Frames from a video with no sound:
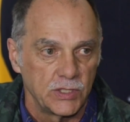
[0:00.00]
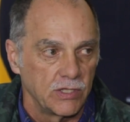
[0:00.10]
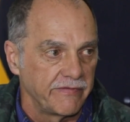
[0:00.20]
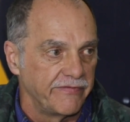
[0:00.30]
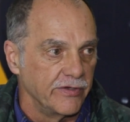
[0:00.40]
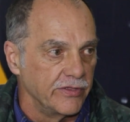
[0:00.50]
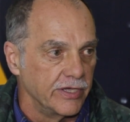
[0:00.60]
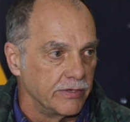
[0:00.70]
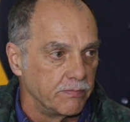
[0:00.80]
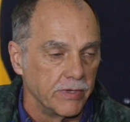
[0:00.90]
It's not
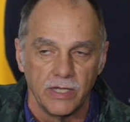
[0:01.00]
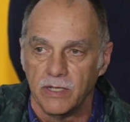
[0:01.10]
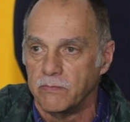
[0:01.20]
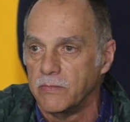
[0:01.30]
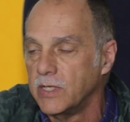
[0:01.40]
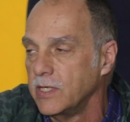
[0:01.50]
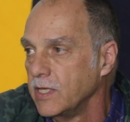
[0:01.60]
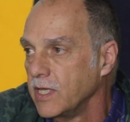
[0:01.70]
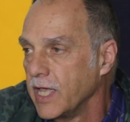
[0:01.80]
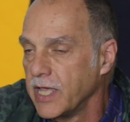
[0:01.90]
further
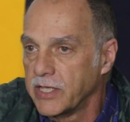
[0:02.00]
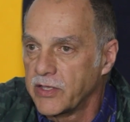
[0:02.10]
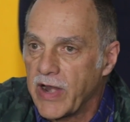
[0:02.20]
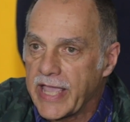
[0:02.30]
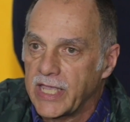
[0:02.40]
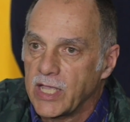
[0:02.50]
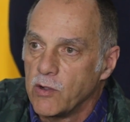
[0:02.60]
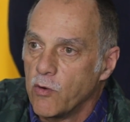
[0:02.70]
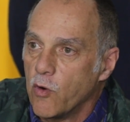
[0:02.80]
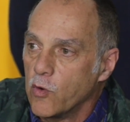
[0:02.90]

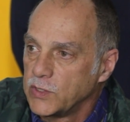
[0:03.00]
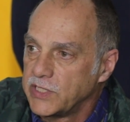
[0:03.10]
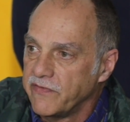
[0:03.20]
cracking or